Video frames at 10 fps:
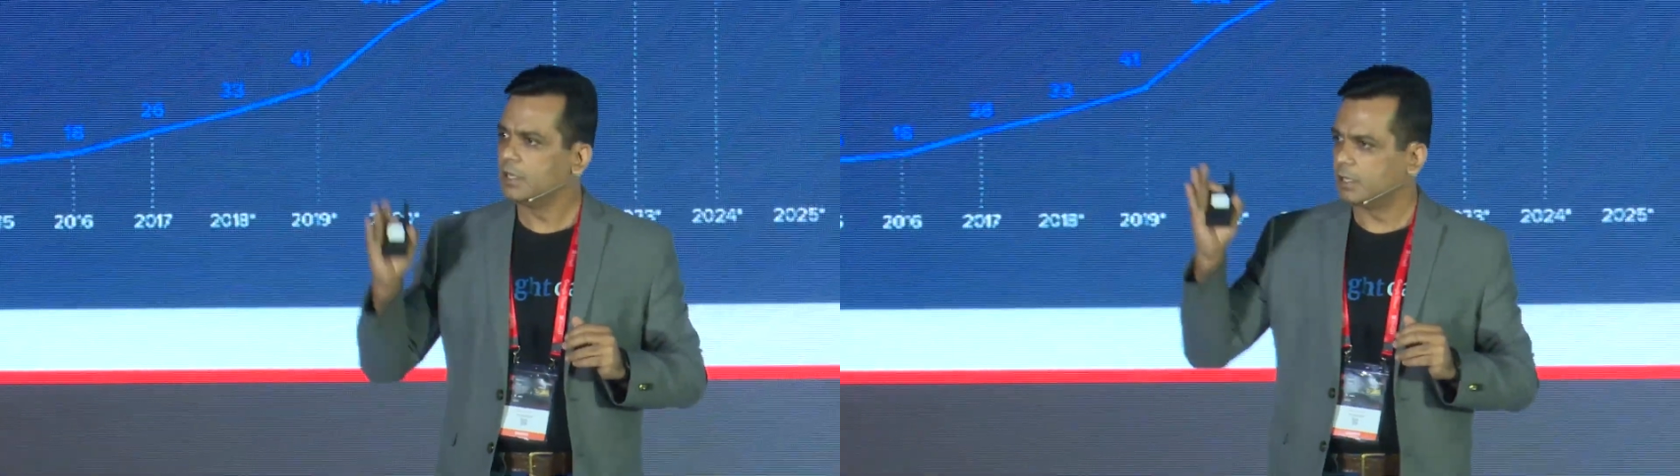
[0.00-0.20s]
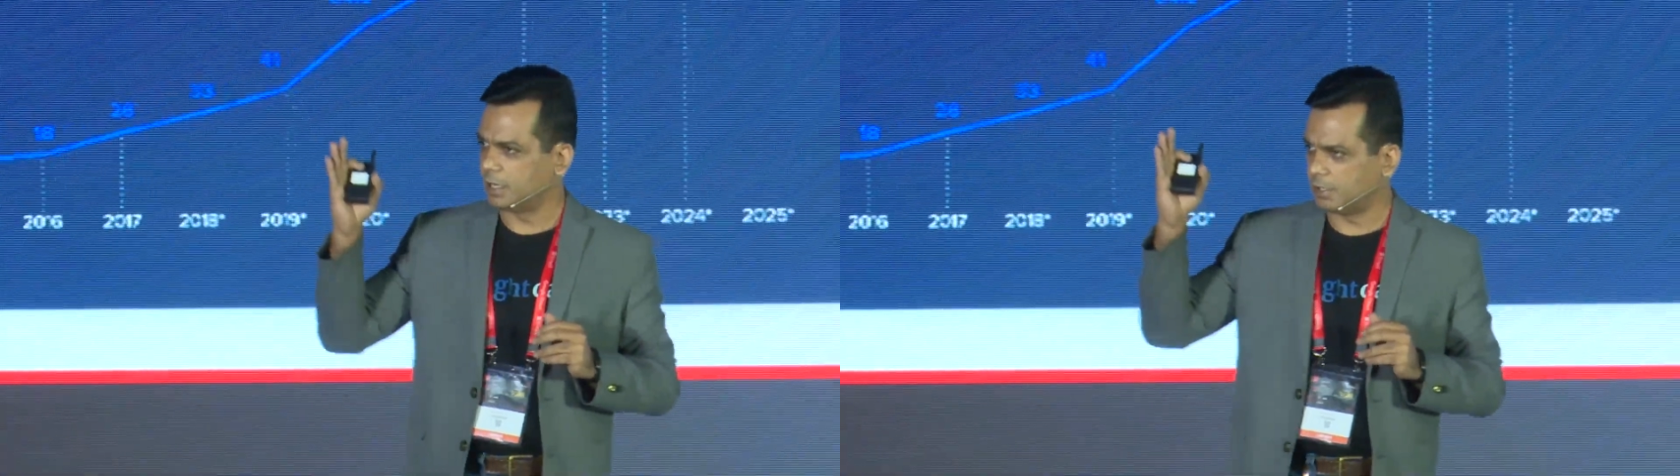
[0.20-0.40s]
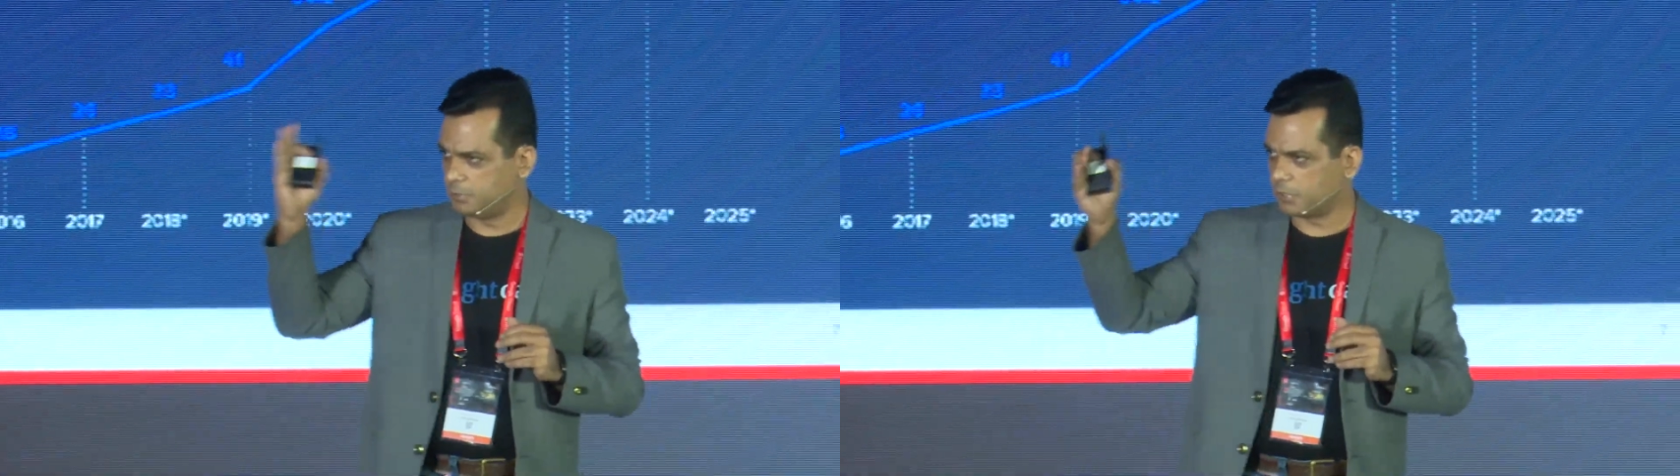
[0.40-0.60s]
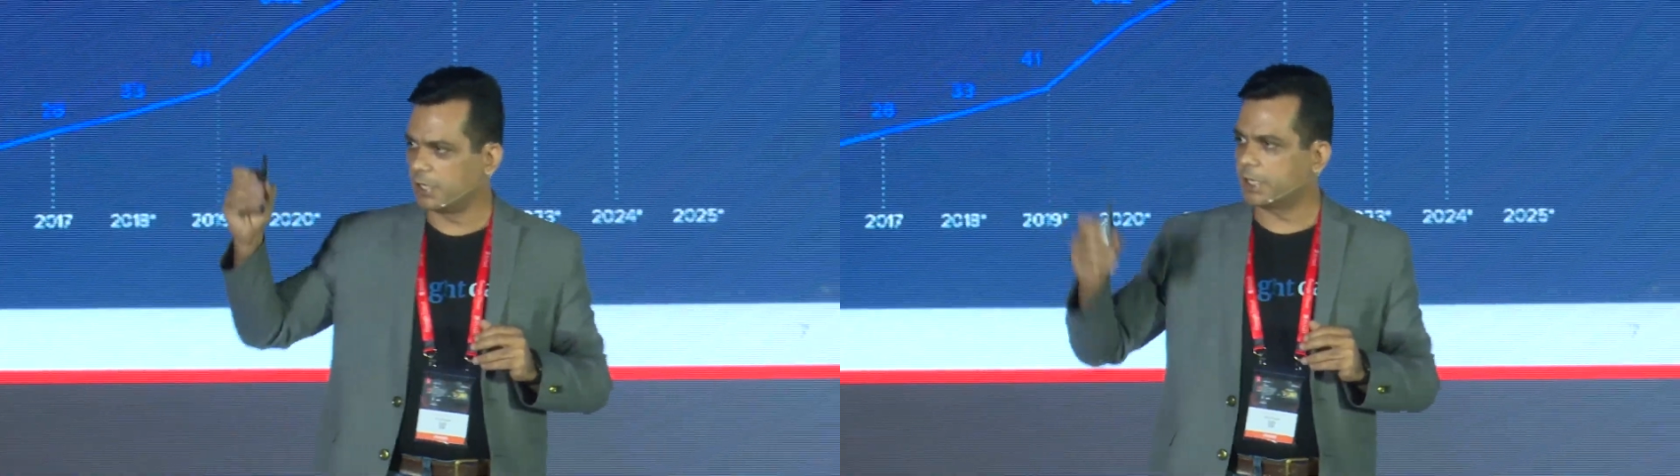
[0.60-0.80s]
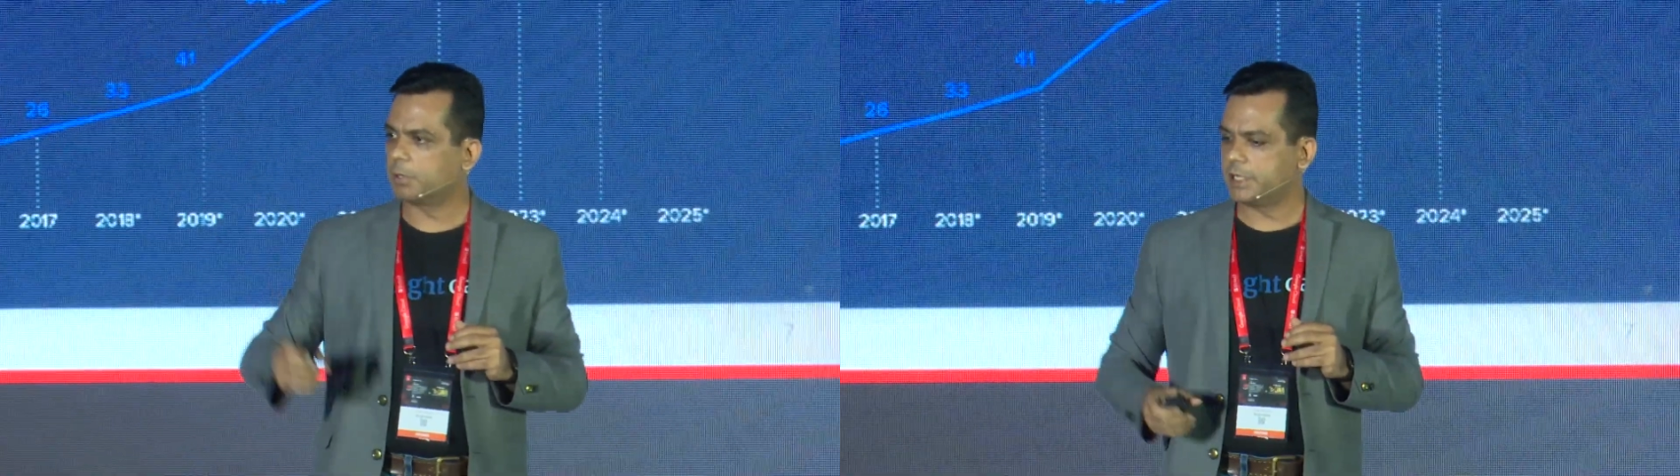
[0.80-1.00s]
Roll
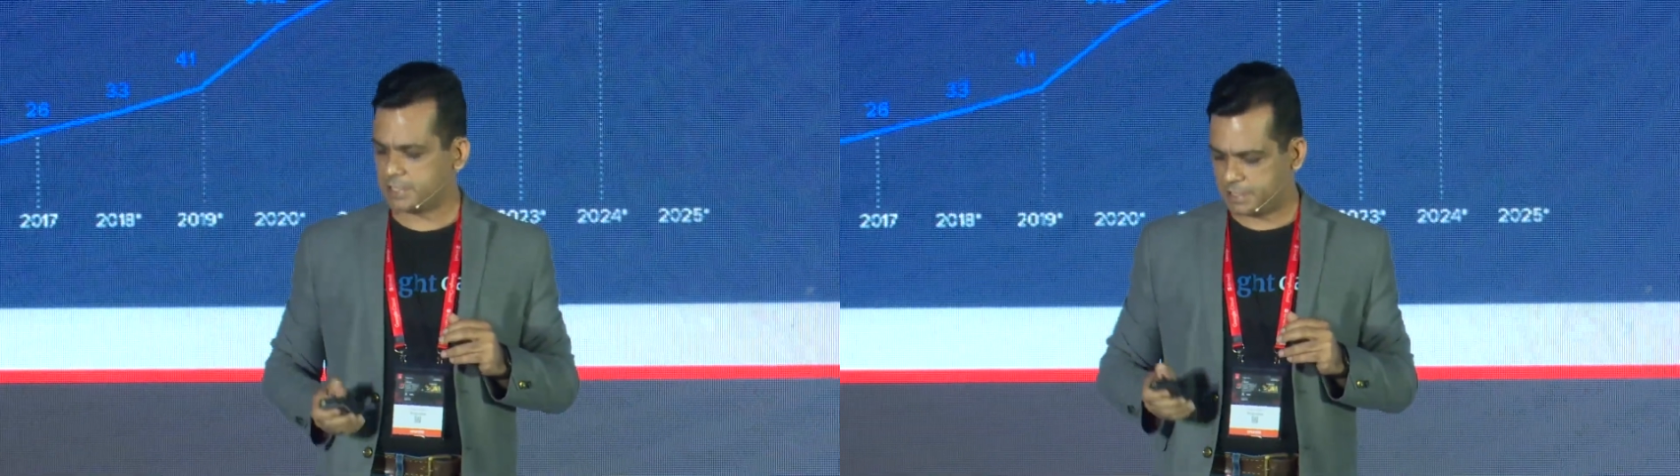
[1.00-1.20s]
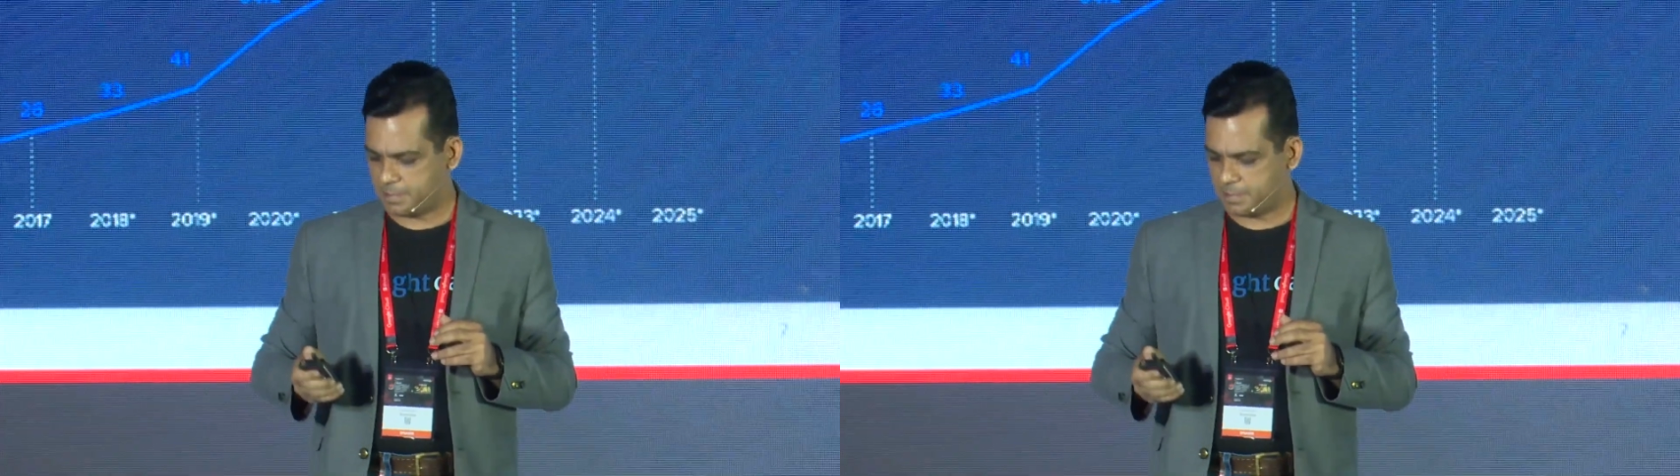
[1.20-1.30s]
it, please.